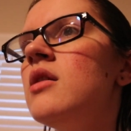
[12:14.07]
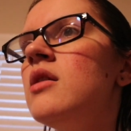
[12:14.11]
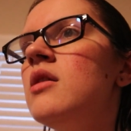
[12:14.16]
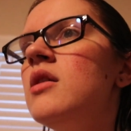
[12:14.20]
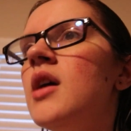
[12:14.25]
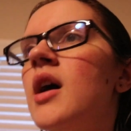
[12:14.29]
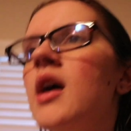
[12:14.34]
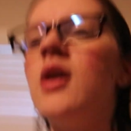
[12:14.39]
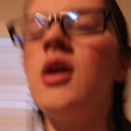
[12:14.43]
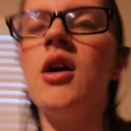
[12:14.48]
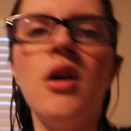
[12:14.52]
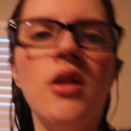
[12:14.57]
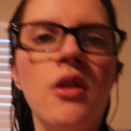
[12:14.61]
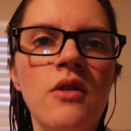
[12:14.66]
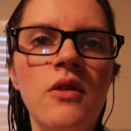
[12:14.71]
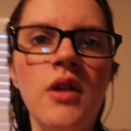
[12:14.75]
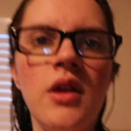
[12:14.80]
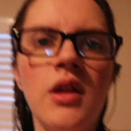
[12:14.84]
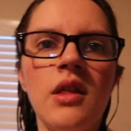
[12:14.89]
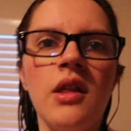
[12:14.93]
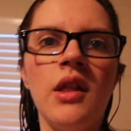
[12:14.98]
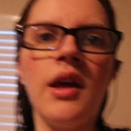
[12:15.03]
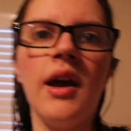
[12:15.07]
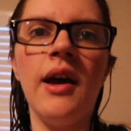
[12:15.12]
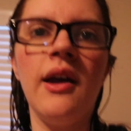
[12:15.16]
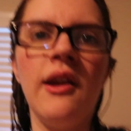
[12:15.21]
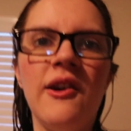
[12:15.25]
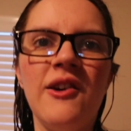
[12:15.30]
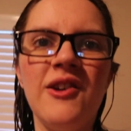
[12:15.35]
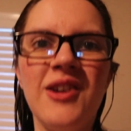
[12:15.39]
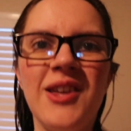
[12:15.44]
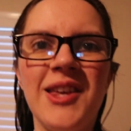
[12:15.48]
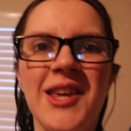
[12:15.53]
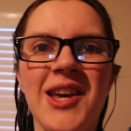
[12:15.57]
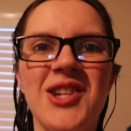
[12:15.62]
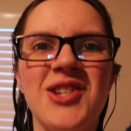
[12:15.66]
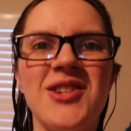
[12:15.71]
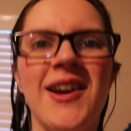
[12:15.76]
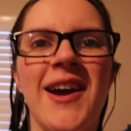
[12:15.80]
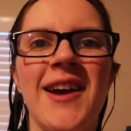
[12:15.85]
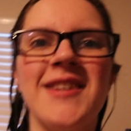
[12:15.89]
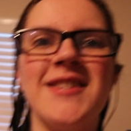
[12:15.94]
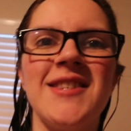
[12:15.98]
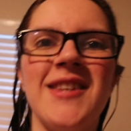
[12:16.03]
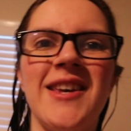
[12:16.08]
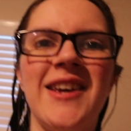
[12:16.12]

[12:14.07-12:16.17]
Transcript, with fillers: yeah, other than that, I'll catch you guys